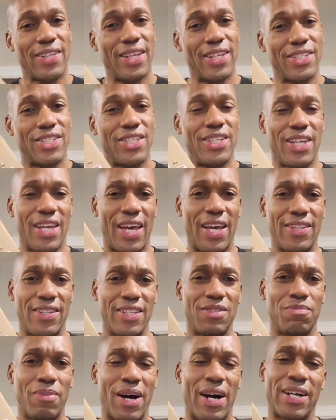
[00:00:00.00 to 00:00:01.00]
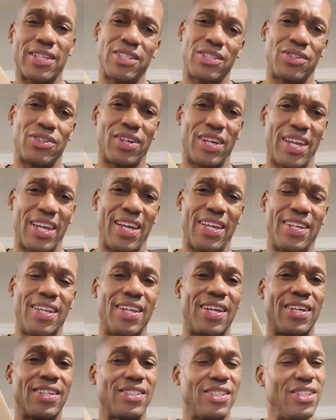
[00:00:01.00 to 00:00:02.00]
she had this box in her hand,
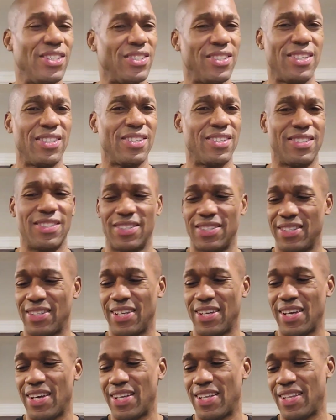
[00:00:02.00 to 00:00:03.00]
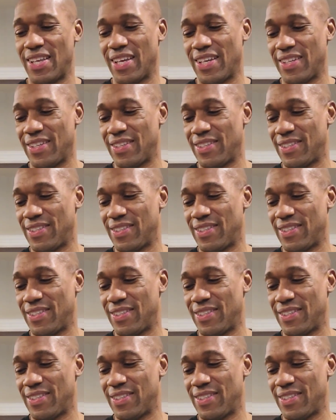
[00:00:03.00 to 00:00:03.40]
it's like,